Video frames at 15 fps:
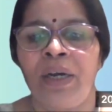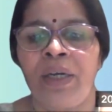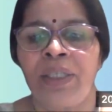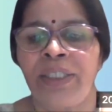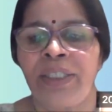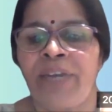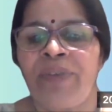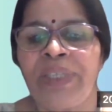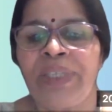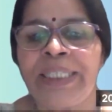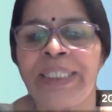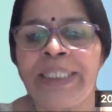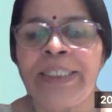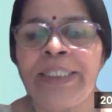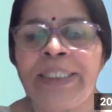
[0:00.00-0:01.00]

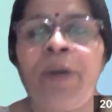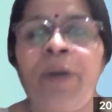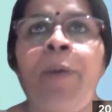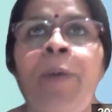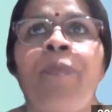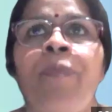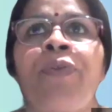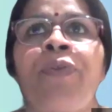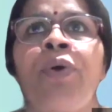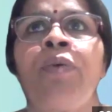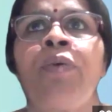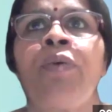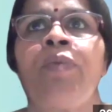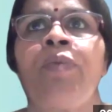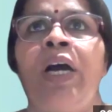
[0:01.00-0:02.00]
services.
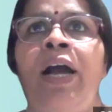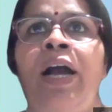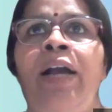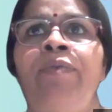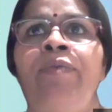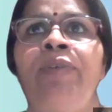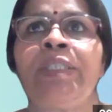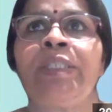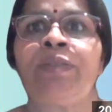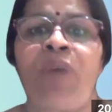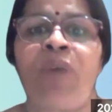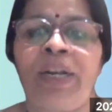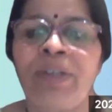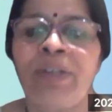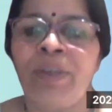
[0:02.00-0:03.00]
So I was
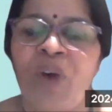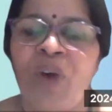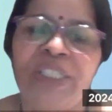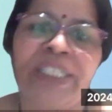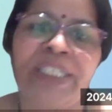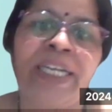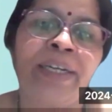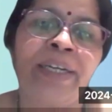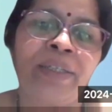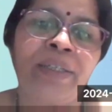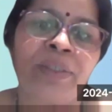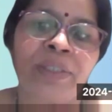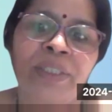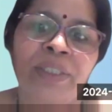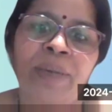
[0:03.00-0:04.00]
one of the fortunate
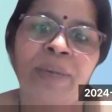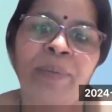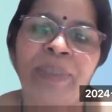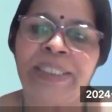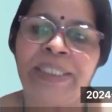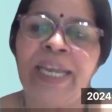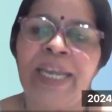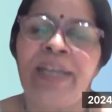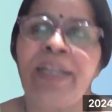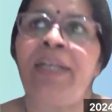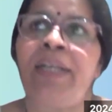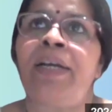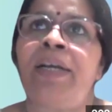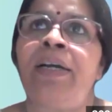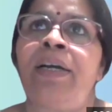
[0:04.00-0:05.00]
nurse, I must say,
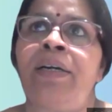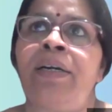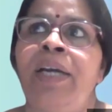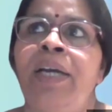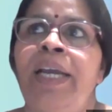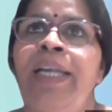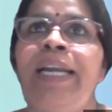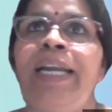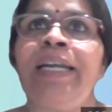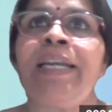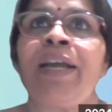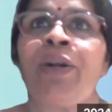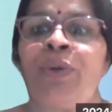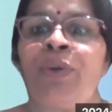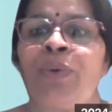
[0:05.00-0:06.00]
in
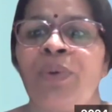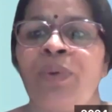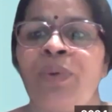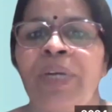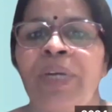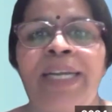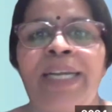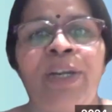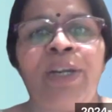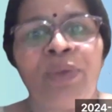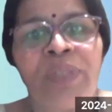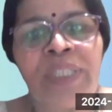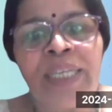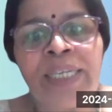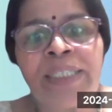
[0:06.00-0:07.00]
India to get into
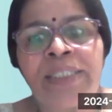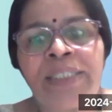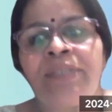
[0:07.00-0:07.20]
this